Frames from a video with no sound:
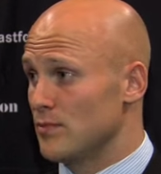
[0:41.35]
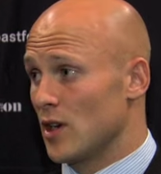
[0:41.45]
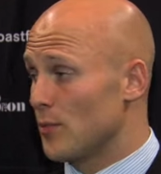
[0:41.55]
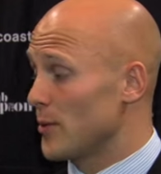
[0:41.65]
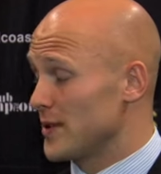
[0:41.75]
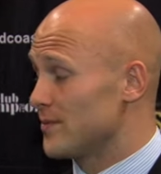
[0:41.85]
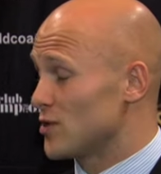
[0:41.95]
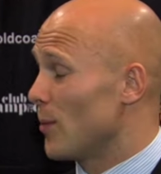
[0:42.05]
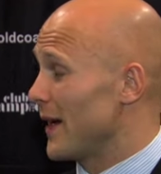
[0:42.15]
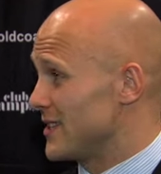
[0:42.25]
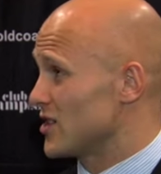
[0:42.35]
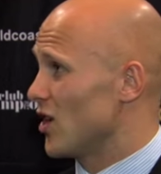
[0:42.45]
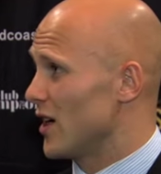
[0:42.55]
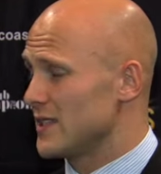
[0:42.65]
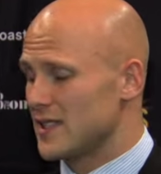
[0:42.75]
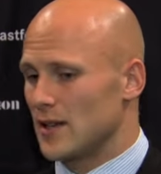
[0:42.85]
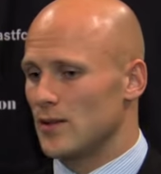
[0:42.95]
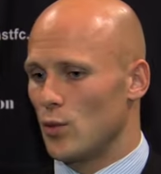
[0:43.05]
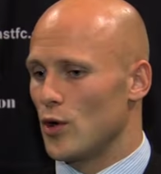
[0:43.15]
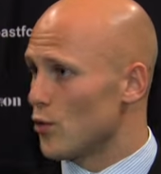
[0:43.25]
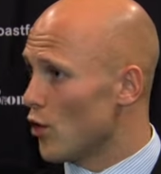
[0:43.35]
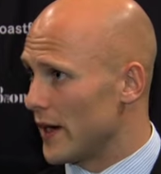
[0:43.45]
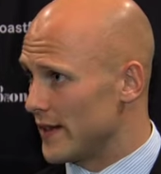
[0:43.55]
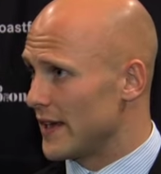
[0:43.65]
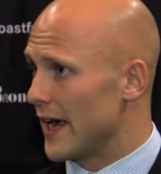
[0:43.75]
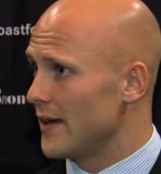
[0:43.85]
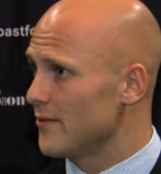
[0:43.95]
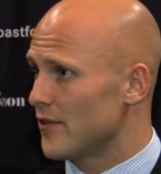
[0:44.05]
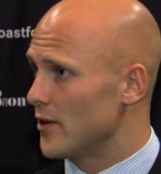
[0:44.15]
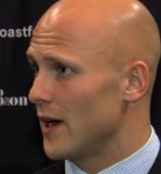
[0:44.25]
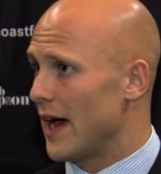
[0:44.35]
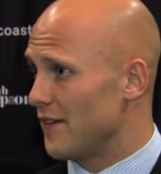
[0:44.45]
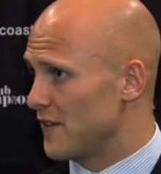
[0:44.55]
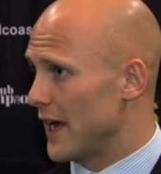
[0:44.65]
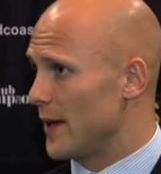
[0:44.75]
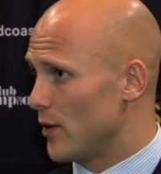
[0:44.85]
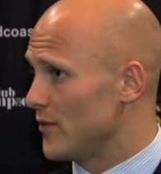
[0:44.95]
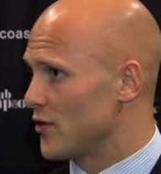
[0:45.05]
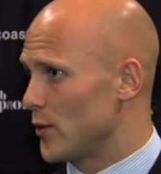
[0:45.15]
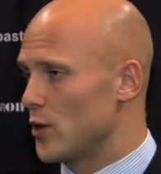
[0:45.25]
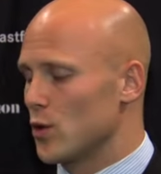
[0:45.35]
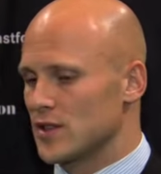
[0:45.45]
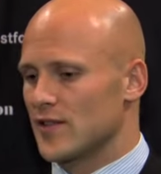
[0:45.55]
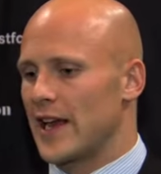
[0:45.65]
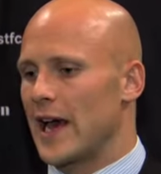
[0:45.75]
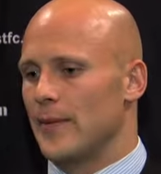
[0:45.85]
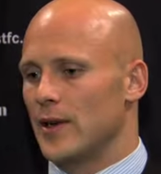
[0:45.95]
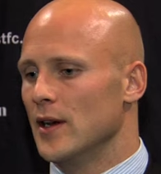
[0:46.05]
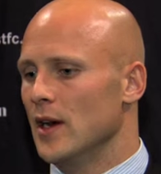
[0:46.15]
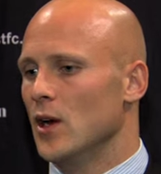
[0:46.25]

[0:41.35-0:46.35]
you know, probably top eight sides that we were right in the game for half a game or even three quarters of a game, and